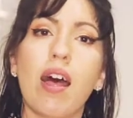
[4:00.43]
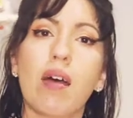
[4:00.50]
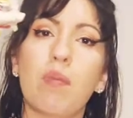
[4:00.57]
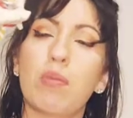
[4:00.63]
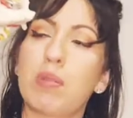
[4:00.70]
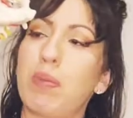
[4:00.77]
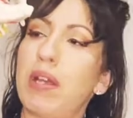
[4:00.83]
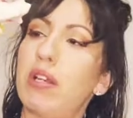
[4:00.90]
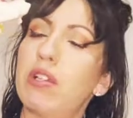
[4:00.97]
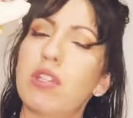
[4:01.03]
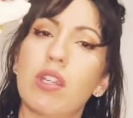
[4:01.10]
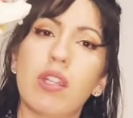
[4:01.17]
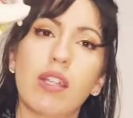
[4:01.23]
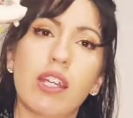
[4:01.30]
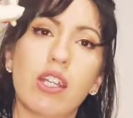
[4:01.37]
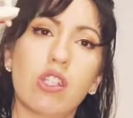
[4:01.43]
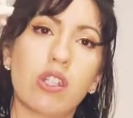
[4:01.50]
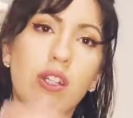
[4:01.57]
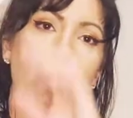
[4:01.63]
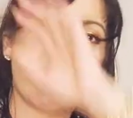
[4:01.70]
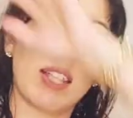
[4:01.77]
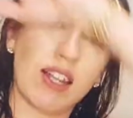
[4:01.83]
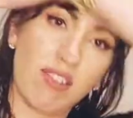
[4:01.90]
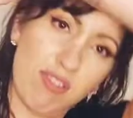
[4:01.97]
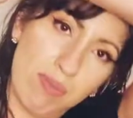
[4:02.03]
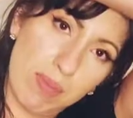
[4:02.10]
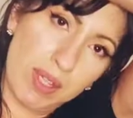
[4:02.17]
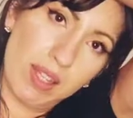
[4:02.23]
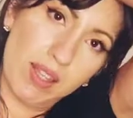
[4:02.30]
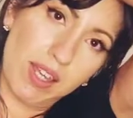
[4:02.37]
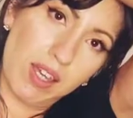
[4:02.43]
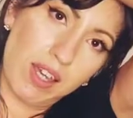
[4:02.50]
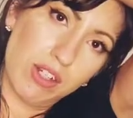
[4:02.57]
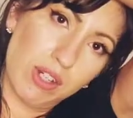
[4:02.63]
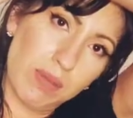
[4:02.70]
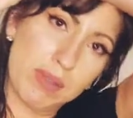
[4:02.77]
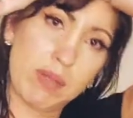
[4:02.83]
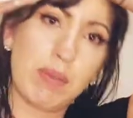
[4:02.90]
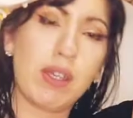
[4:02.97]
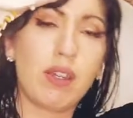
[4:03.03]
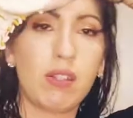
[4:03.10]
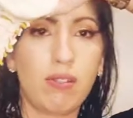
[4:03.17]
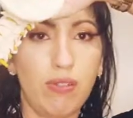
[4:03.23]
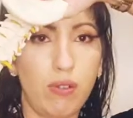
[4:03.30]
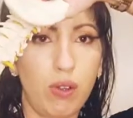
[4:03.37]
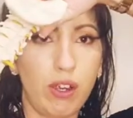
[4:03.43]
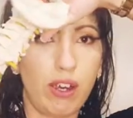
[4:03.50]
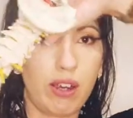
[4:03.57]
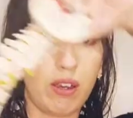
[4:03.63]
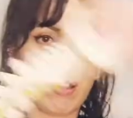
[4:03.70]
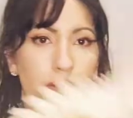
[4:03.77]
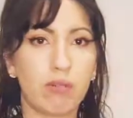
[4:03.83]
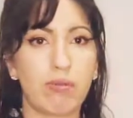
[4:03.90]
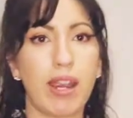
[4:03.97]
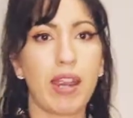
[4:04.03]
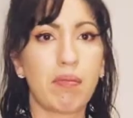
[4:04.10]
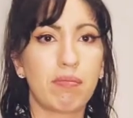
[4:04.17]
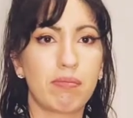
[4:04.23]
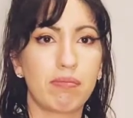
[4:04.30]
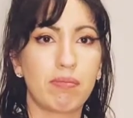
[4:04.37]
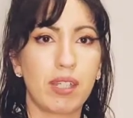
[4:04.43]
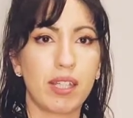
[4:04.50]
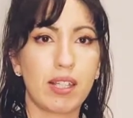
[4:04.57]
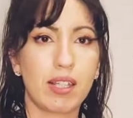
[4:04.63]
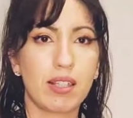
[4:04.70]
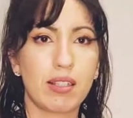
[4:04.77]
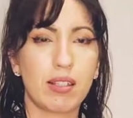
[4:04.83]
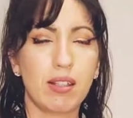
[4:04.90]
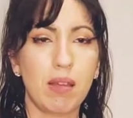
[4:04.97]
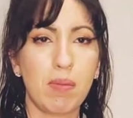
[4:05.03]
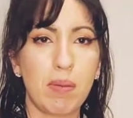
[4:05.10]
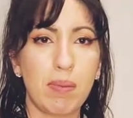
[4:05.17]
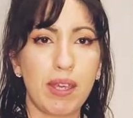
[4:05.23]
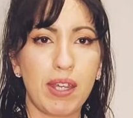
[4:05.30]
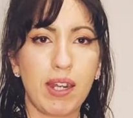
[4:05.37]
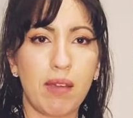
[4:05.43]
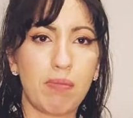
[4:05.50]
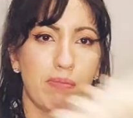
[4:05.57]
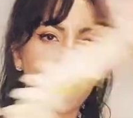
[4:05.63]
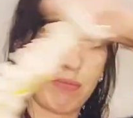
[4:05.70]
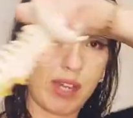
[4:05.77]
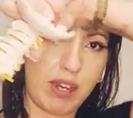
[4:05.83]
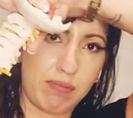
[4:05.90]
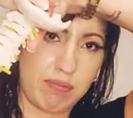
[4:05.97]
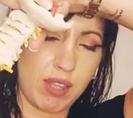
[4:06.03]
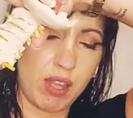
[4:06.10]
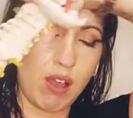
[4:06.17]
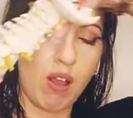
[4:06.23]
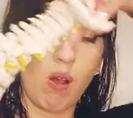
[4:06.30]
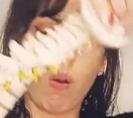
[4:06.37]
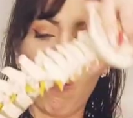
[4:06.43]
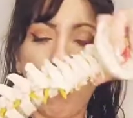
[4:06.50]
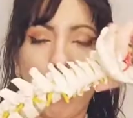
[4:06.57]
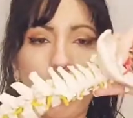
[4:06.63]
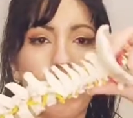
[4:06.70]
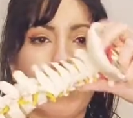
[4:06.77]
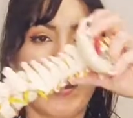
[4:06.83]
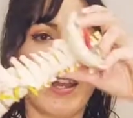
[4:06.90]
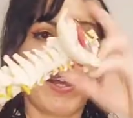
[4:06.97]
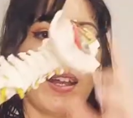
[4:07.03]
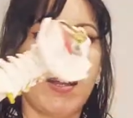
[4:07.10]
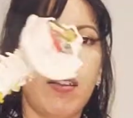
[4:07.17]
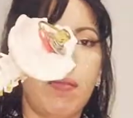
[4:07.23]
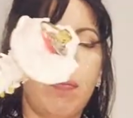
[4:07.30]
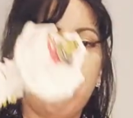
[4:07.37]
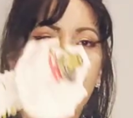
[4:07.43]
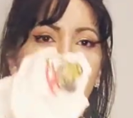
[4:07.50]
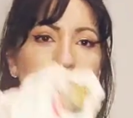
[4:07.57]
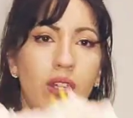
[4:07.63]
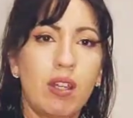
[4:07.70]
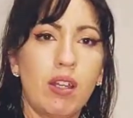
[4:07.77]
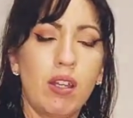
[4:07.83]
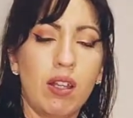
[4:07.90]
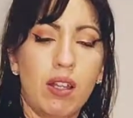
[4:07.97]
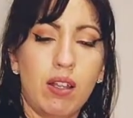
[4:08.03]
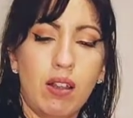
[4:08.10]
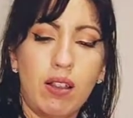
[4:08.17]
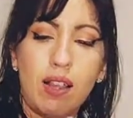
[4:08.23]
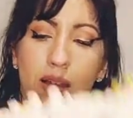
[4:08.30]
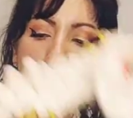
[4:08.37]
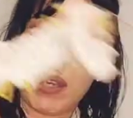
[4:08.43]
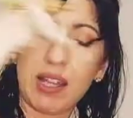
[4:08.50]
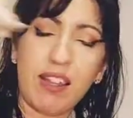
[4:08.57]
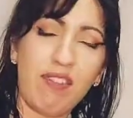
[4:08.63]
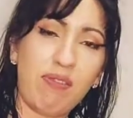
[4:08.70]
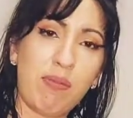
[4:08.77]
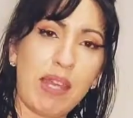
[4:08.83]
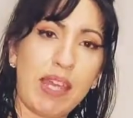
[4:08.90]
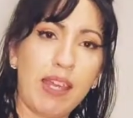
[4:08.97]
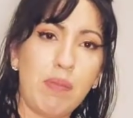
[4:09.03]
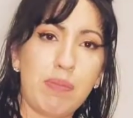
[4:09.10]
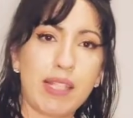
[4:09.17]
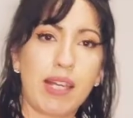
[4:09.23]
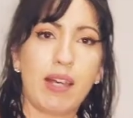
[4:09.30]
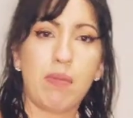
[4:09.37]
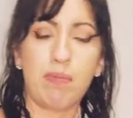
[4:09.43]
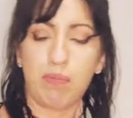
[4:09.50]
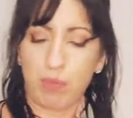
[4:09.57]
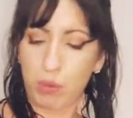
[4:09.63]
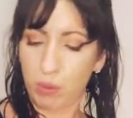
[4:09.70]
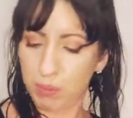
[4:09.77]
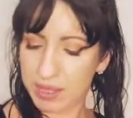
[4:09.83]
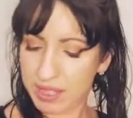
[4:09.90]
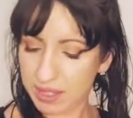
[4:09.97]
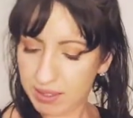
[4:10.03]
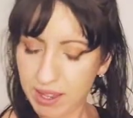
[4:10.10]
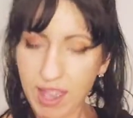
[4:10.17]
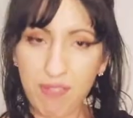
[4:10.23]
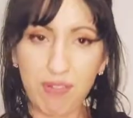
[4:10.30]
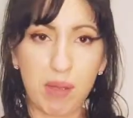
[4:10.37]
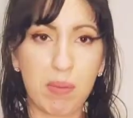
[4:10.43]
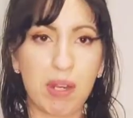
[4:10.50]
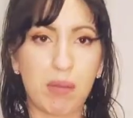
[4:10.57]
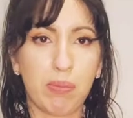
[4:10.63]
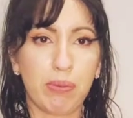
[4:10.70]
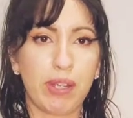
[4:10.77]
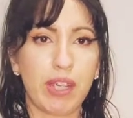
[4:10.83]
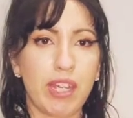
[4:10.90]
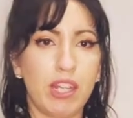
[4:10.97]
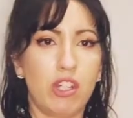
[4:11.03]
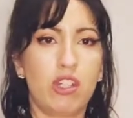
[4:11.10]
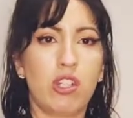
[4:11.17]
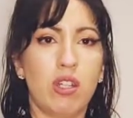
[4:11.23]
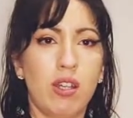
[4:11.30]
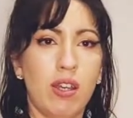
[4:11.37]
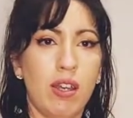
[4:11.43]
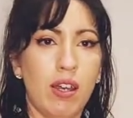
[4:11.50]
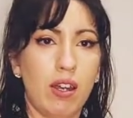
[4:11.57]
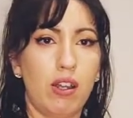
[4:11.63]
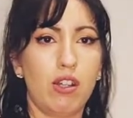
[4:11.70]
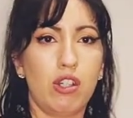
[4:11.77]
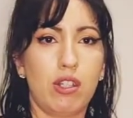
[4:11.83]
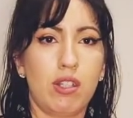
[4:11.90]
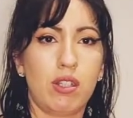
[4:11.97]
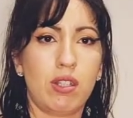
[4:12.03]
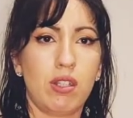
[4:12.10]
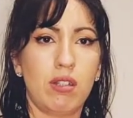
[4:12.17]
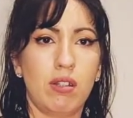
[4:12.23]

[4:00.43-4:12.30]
Spine articulation, instead of being like, I dropped something on the floor, like this, let me pick it up. Or let me lift my hips up. Oops, if I'm in a bridge, and I'll just